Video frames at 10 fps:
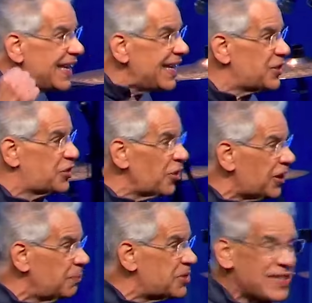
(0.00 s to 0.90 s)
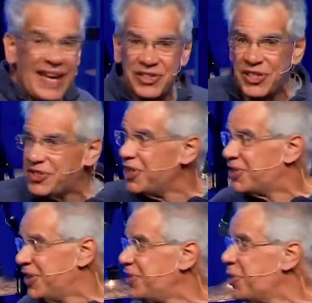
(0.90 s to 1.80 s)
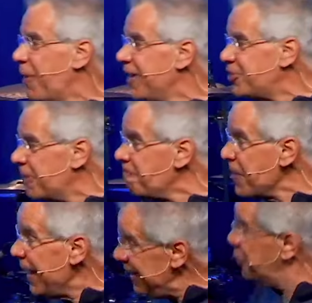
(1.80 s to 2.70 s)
his circumstances, his situation is